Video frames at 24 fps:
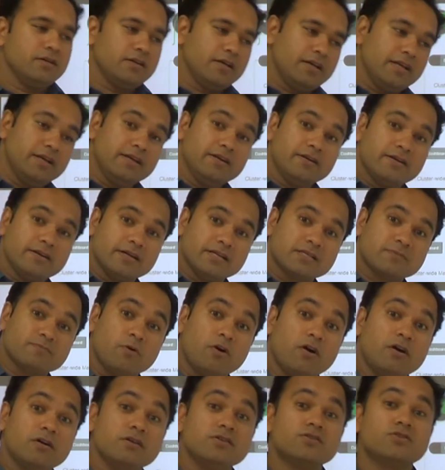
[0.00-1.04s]
in
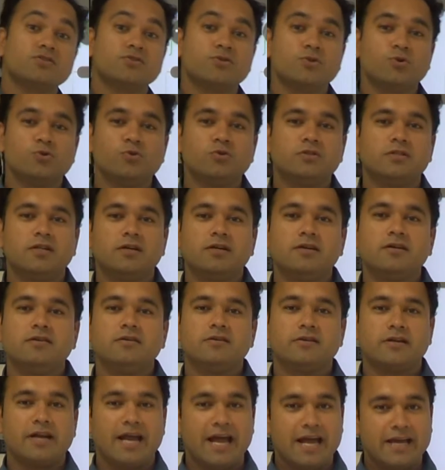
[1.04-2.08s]
response to the
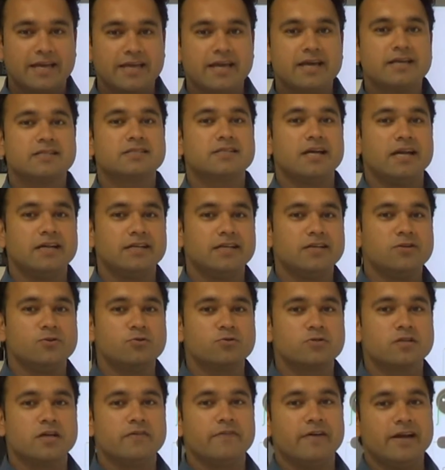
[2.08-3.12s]
regex and the
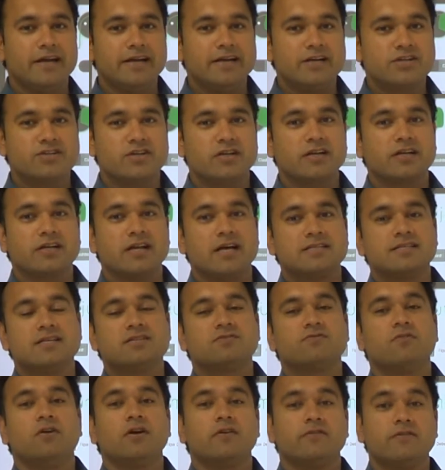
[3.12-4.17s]
user validation
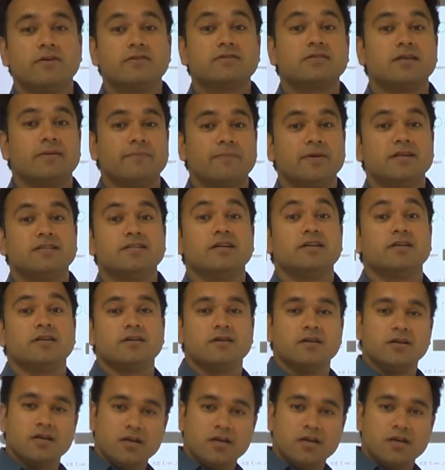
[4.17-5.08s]
classes what we have submitted